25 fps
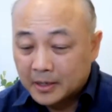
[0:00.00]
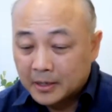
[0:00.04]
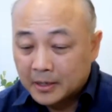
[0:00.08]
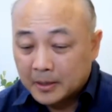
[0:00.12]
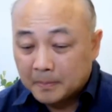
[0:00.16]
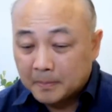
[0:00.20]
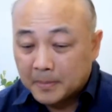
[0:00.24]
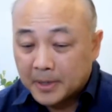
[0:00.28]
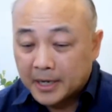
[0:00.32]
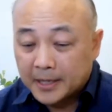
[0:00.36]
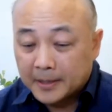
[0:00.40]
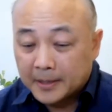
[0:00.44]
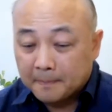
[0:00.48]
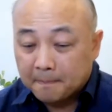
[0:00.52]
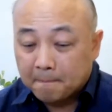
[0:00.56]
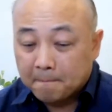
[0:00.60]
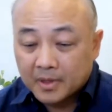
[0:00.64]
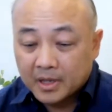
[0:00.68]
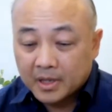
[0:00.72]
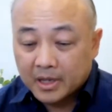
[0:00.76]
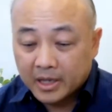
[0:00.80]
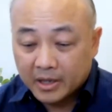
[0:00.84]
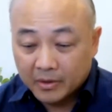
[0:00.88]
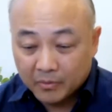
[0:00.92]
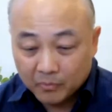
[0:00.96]
But
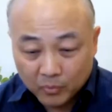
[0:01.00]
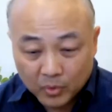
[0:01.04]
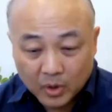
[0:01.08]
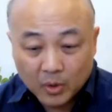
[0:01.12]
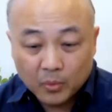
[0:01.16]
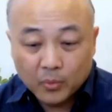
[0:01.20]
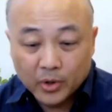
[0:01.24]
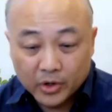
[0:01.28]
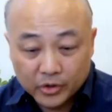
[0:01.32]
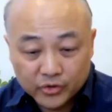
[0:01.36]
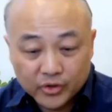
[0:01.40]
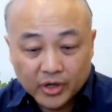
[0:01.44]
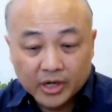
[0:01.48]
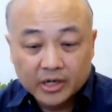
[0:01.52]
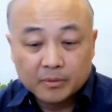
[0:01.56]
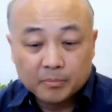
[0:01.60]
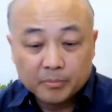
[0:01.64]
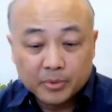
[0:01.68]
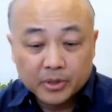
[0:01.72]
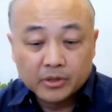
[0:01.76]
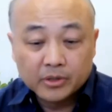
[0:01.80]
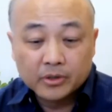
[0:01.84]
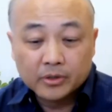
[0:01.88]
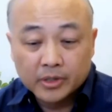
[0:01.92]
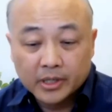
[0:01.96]
in what we're trying to
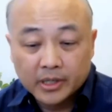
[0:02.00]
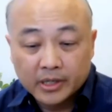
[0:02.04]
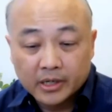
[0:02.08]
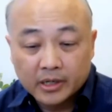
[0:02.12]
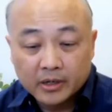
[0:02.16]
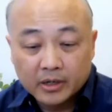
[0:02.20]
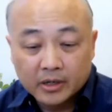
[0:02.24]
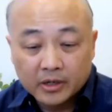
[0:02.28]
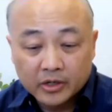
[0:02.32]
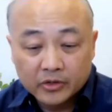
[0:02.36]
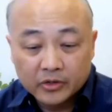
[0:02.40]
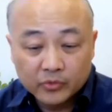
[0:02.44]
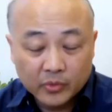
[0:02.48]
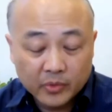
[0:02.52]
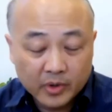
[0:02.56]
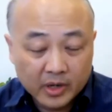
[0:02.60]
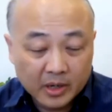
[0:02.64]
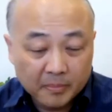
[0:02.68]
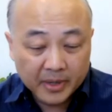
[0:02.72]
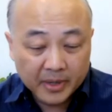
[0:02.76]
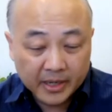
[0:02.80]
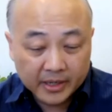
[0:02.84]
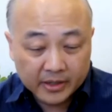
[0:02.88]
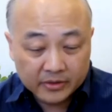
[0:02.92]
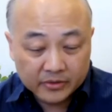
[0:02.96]
build here is we want to
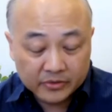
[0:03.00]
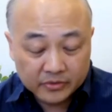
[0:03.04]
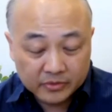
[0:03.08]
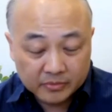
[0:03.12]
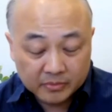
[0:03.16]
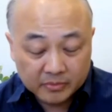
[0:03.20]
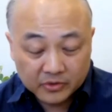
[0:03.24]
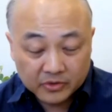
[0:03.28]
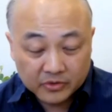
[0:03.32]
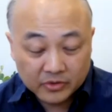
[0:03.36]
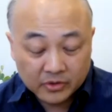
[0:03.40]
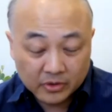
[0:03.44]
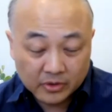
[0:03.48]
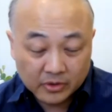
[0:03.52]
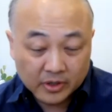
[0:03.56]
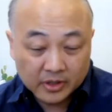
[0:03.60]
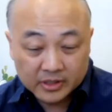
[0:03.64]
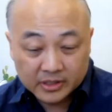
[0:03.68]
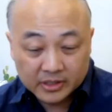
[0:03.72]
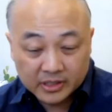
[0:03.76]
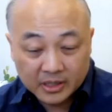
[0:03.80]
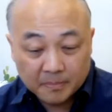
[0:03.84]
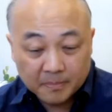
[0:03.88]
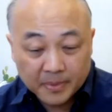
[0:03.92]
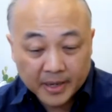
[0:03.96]
it sure it's
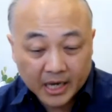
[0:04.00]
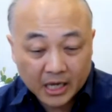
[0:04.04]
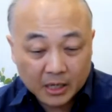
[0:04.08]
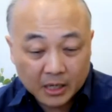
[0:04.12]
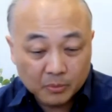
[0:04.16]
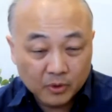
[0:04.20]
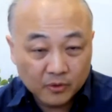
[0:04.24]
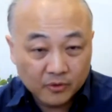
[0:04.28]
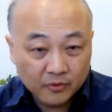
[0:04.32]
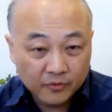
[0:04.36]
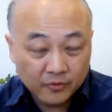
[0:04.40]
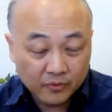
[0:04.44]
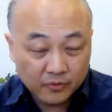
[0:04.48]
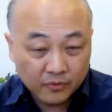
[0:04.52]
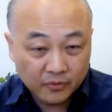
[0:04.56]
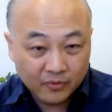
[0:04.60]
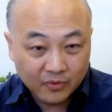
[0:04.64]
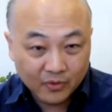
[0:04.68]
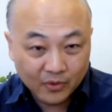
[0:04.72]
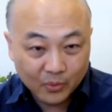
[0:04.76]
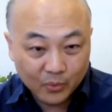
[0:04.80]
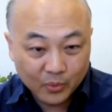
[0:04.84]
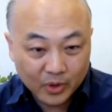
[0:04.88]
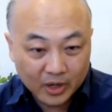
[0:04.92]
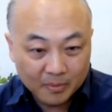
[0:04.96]
compatible
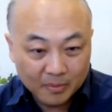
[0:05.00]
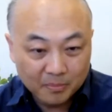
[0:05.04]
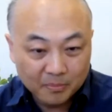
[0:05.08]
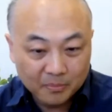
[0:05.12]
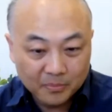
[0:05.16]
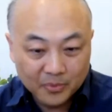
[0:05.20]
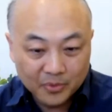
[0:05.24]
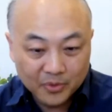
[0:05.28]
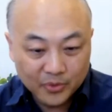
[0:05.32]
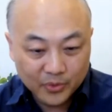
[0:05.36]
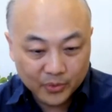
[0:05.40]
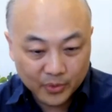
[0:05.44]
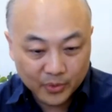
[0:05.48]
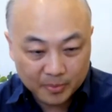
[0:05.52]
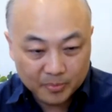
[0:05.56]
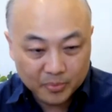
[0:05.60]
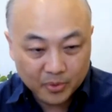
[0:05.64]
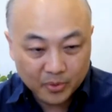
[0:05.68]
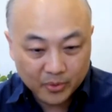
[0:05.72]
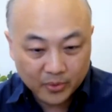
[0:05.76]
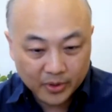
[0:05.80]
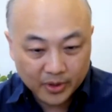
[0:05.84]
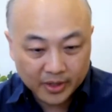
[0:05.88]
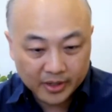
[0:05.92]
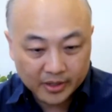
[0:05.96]
for Web
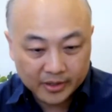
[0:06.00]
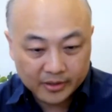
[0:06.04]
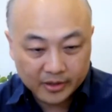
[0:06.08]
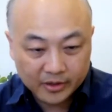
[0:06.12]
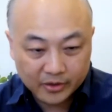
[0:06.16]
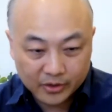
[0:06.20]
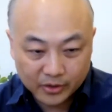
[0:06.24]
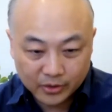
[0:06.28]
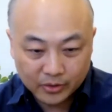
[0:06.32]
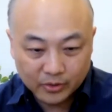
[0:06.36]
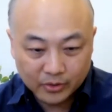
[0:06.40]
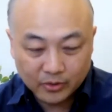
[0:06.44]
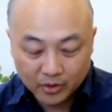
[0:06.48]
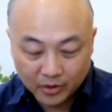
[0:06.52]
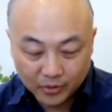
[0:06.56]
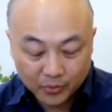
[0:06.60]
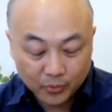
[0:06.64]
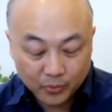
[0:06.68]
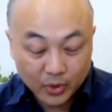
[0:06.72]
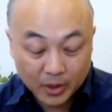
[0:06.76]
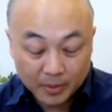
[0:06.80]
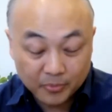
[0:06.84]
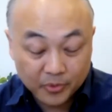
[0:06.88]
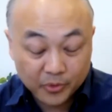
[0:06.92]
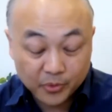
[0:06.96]
3.0 or
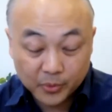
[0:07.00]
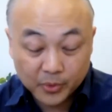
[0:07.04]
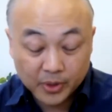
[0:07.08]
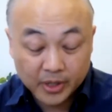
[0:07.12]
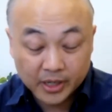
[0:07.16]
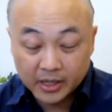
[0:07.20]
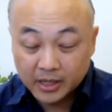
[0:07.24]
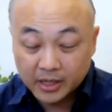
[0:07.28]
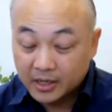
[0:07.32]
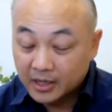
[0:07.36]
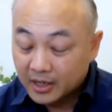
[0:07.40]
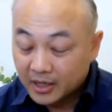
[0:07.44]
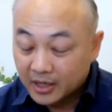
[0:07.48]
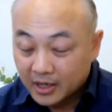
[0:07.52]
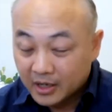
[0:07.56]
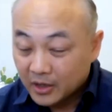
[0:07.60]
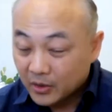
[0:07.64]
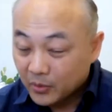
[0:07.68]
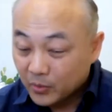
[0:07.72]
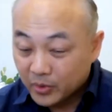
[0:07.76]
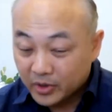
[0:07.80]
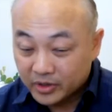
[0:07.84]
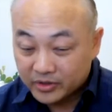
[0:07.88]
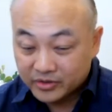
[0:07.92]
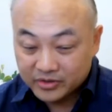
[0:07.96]
Web 3,
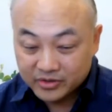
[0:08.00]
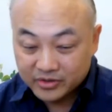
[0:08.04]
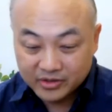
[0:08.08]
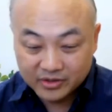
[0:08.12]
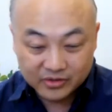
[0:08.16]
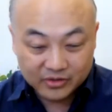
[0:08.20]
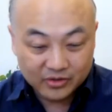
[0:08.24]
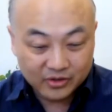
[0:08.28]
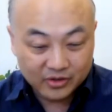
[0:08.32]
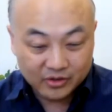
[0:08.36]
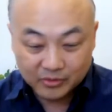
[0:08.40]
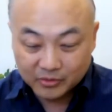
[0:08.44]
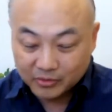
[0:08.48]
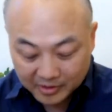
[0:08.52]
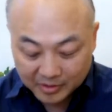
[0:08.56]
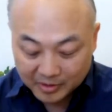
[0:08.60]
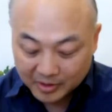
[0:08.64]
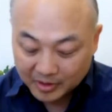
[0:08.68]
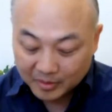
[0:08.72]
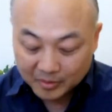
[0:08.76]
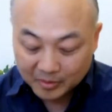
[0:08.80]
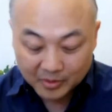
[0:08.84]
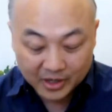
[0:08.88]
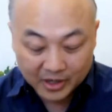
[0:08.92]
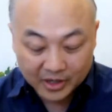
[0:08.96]
which is going
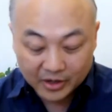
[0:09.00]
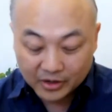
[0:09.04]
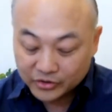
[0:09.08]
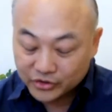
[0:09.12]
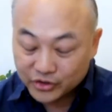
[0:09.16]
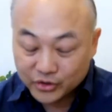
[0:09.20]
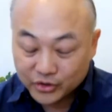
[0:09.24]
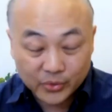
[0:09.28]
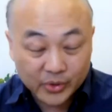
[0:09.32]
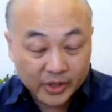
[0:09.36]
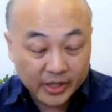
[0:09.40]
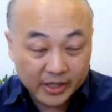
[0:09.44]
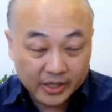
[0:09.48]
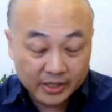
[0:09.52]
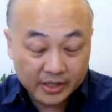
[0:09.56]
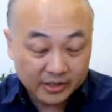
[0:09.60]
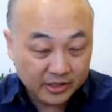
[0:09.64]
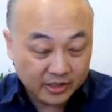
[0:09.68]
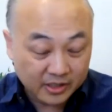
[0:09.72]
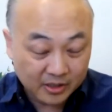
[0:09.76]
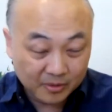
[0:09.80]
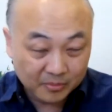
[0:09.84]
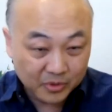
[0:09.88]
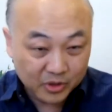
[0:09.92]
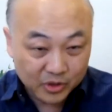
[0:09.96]
to usher in
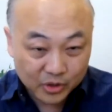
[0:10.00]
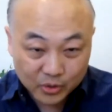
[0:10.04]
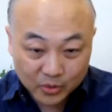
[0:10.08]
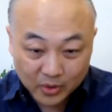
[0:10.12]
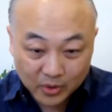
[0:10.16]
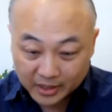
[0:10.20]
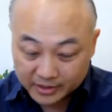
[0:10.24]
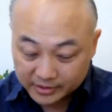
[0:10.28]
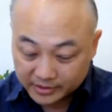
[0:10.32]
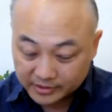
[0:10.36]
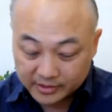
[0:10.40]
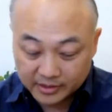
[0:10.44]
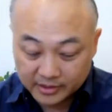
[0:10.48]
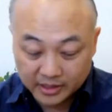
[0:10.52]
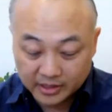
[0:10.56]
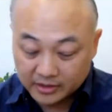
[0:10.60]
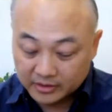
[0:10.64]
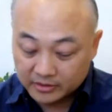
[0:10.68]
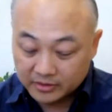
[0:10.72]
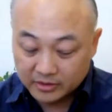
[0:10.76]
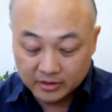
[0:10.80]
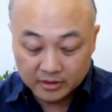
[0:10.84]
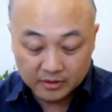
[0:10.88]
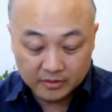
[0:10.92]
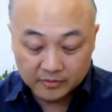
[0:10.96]
some nuanced things
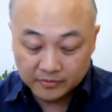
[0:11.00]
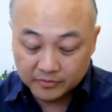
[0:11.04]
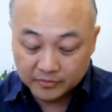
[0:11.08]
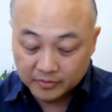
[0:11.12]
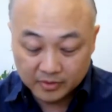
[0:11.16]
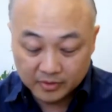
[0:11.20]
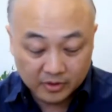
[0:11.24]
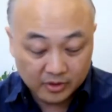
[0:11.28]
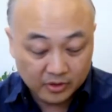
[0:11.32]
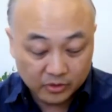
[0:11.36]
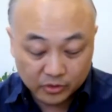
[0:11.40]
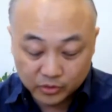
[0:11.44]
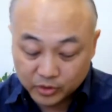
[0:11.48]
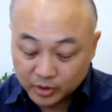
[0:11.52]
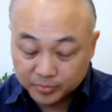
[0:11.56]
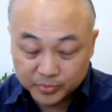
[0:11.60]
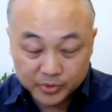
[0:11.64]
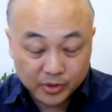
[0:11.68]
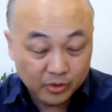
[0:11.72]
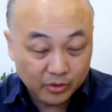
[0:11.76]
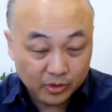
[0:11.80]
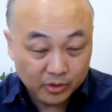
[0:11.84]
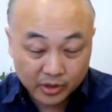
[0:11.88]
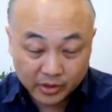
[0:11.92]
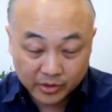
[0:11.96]
of
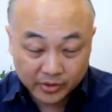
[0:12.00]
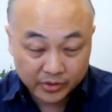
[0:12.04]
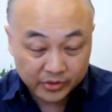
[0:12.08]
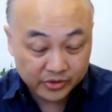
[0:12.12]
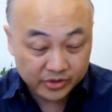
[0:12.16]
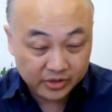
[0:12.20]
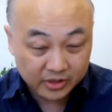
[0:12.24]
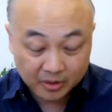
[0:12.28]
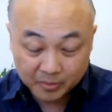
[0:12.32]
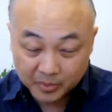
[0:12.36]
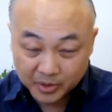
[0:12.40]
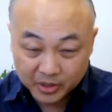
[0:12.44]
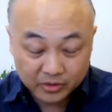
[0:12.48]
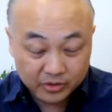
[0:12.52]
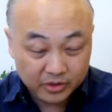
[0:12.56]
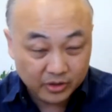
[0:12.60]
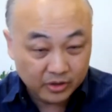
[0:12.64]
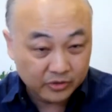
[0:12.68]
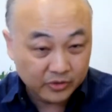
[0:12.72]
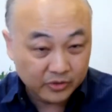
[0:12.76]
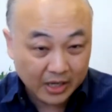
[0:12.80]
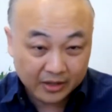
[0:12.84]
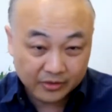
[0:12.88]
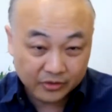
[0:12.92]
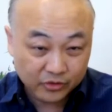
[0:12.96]
cryptocurrency. I mean, who knows
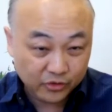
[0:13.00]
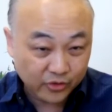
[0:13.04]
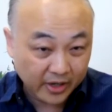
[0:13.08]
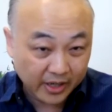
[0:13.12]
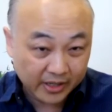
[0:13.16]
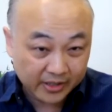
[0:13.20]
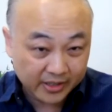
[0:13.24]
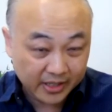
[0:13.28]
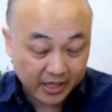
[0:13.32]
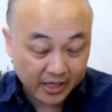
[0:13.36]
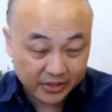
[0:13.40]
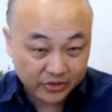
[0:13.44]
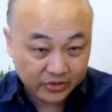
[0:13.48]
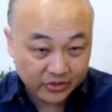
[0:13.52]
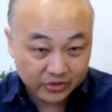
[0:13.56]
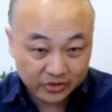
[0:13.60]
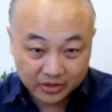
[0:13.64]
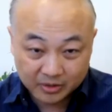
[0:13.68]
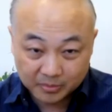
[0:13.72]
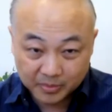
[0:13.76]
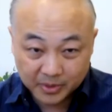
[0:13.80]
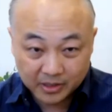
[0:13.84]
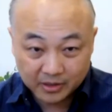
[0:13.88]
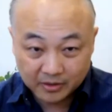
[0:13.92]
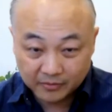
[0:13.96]
how the transaction is going to
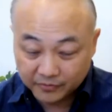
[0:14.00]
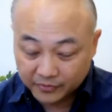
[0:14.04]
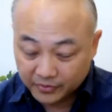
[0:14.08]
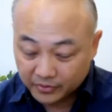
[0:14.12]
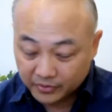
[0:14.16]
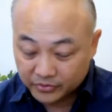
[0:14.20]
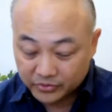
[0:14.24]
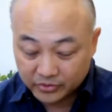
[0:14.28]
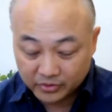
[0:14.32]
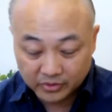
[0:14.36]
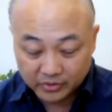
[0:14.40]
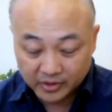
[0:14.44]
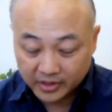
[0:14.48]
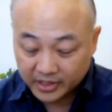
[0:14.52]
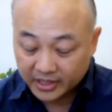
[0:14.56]
be in the future?